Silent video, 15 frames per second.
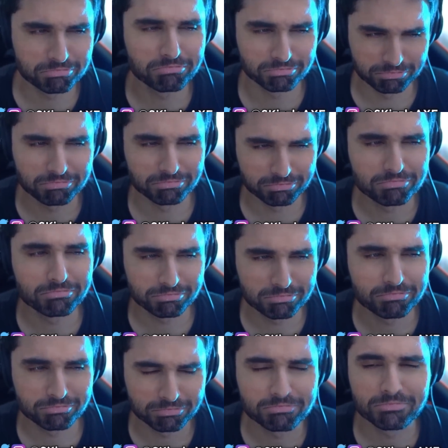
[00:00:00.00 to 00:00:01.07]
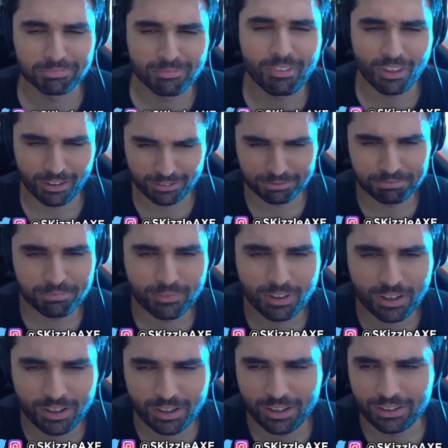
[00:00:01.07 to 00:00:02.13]
not. I would argue that the extraction shooter
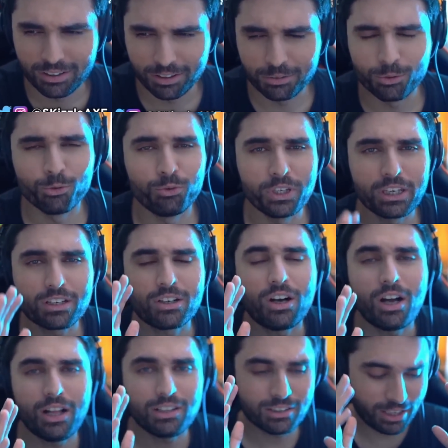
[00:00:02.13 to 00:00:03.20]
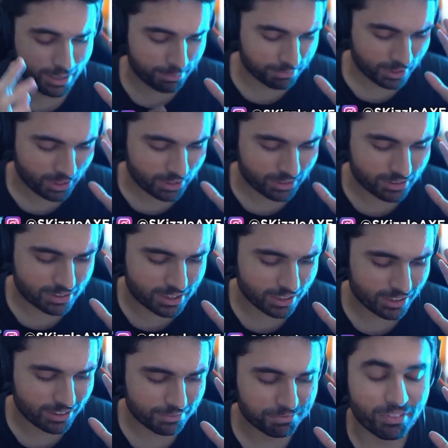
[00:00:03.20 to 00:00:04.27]
stuff still does. We call them
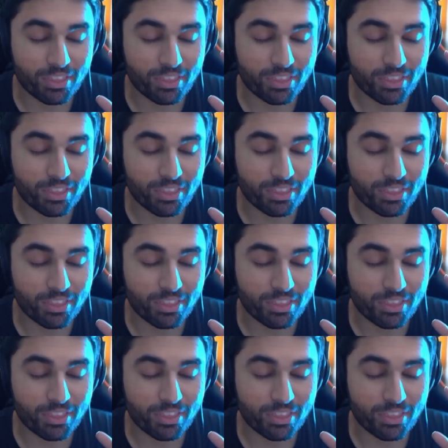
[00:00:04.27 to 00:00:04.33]
d